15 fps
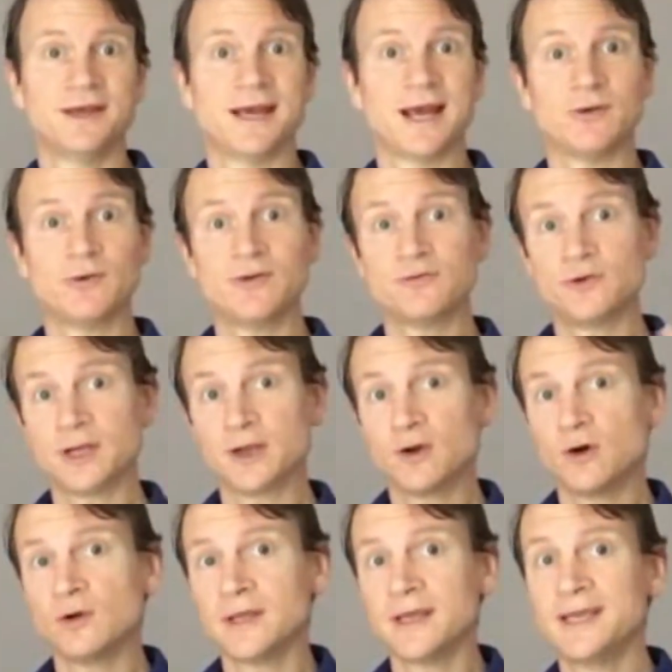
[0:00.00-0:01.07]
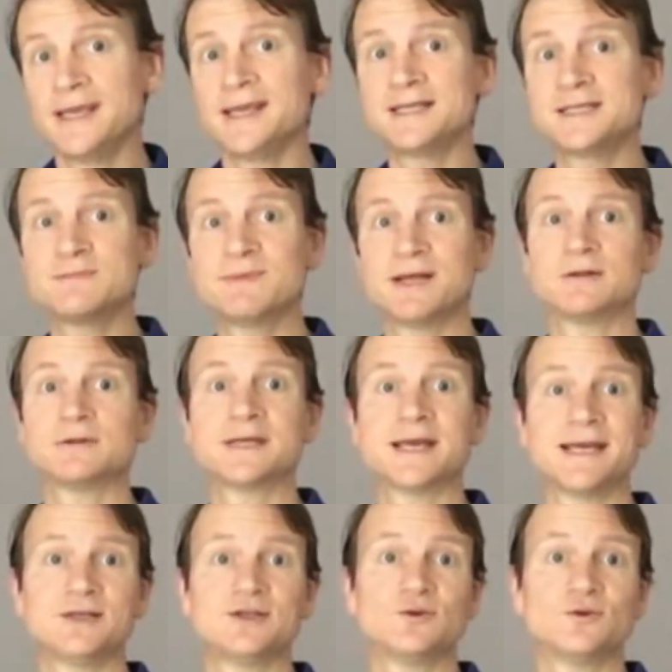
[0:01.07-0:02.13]
However, it can't hear, smell,
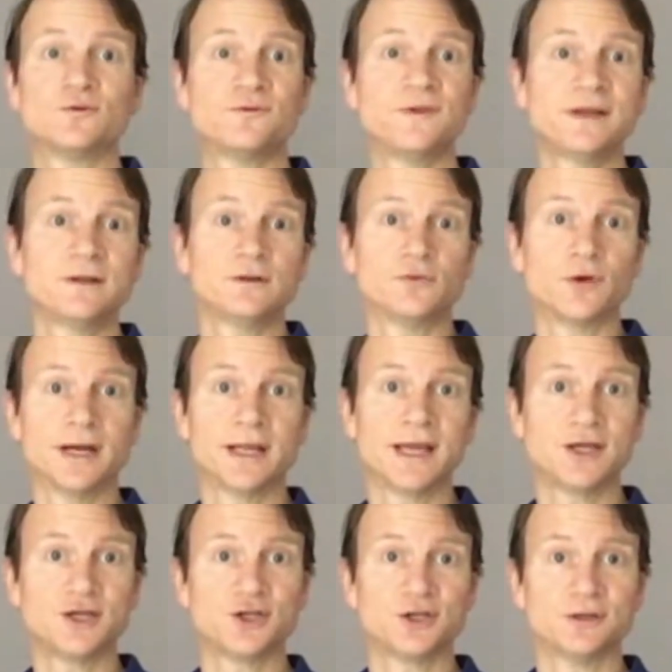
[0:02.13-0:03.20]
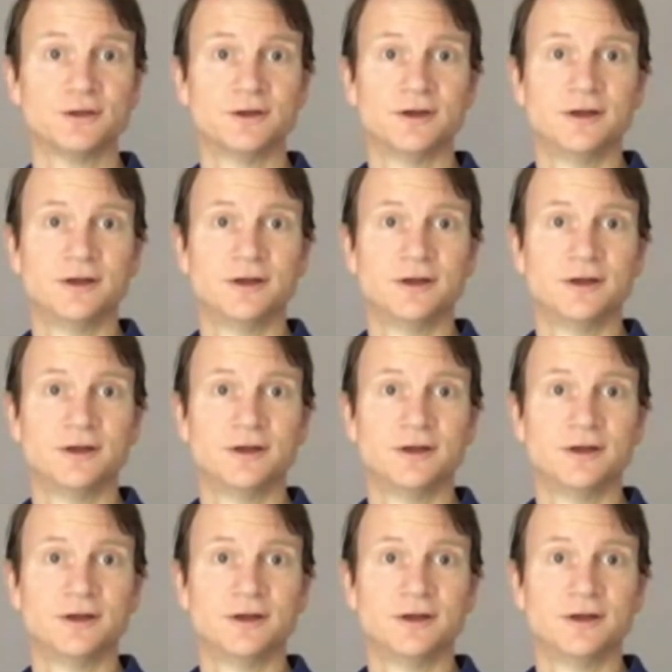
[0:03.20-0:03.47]
taste or feel the radiation,